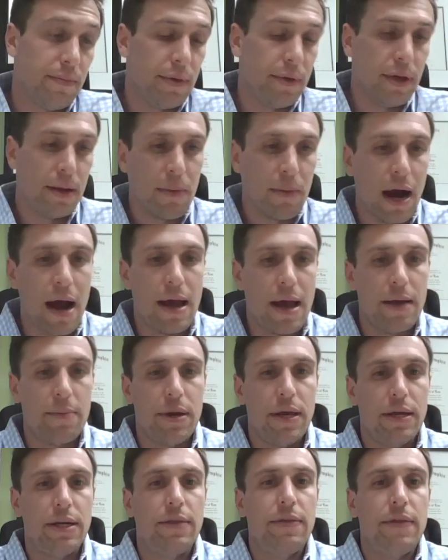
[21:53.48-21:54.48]
my
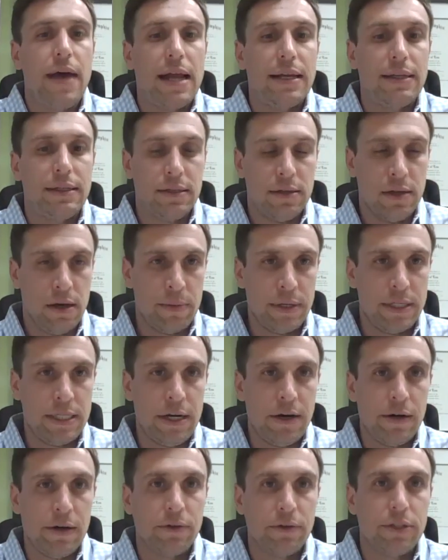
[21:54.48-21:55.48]
opinion, that's a
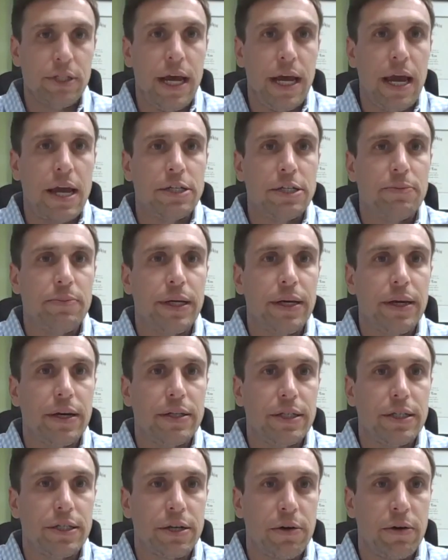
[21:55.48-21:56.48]
material change
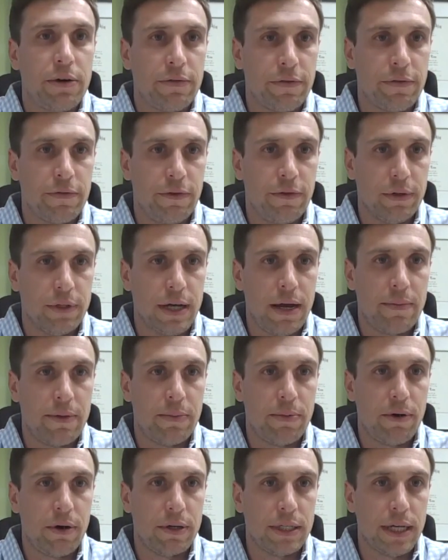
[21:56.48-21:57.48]
because it's going from full-time to
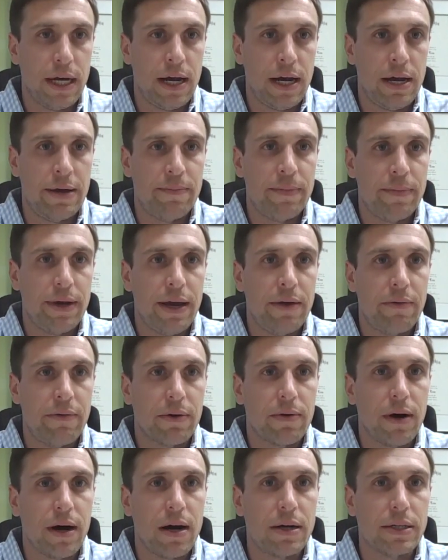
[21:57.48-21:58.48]
part-time and
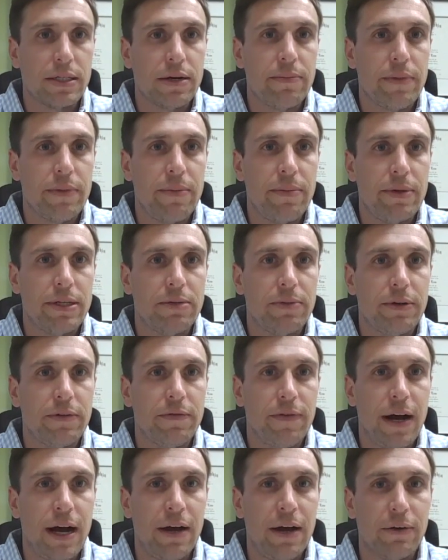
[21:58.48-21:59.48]
requires an amendment to be
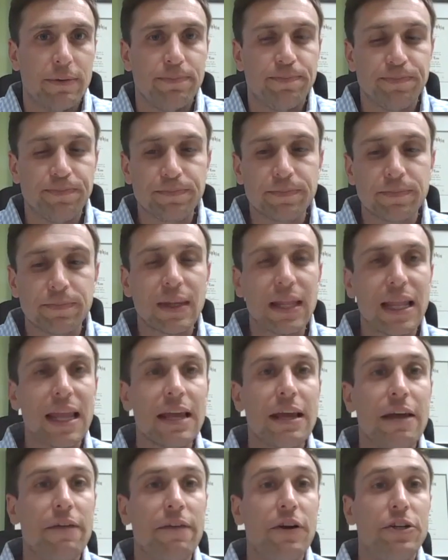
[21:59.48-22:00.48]
filed.
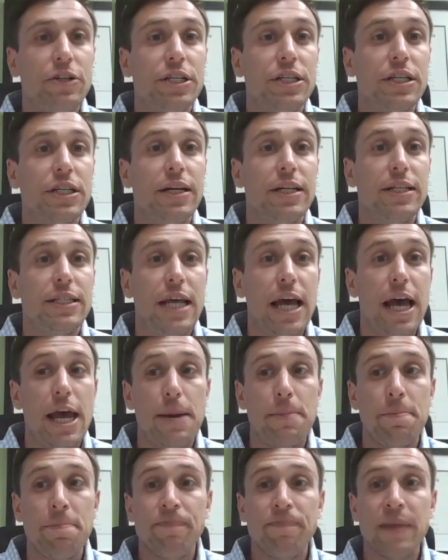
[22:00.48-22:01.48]
If you're just going to
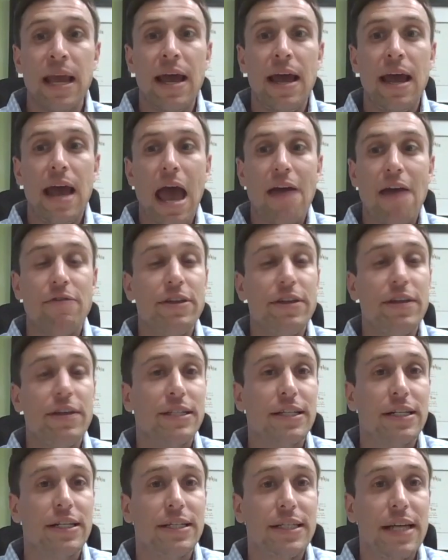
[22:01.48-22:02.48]
say everything
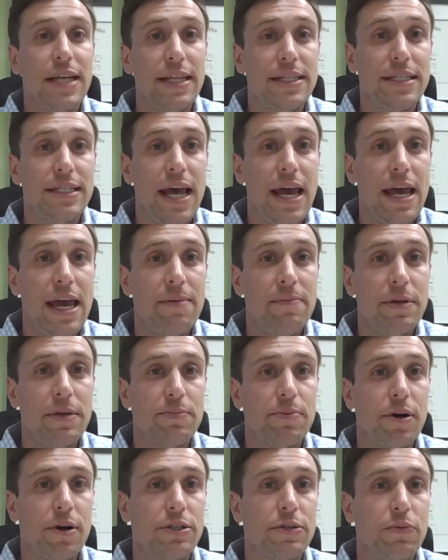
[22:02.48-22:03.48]
is going to stay the same, this
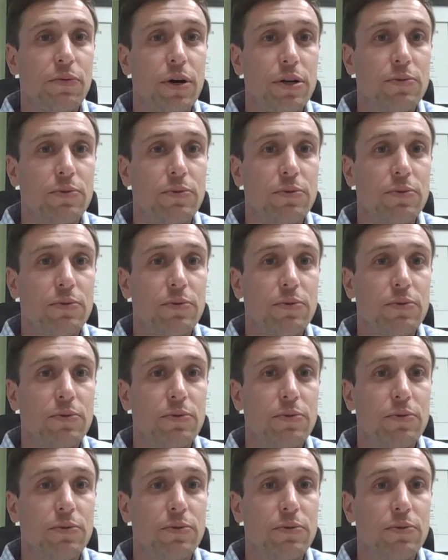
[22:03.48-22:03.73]
person was